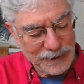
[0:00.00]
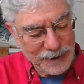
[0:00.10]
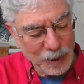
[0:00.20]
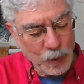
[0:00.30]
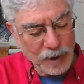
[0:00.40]

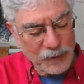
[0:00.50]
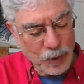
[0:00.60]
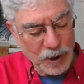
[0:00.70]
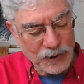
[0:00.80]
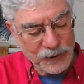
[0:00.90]
It would, of
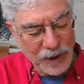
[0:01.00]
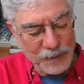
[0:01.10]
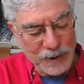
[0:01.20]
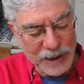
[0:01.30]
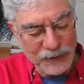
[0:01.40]
course, have
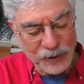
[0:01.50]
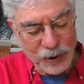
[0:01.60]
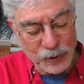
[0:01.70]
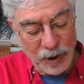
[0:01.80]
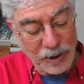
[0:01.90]
been easy to
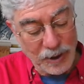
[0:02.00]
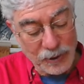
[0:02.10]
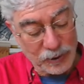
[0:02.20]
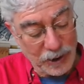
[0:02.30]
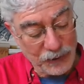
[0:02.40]
draw another
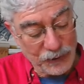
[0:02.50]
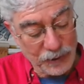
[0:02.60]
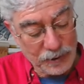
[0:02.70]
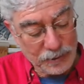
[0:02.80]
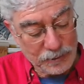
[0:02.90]
cluster,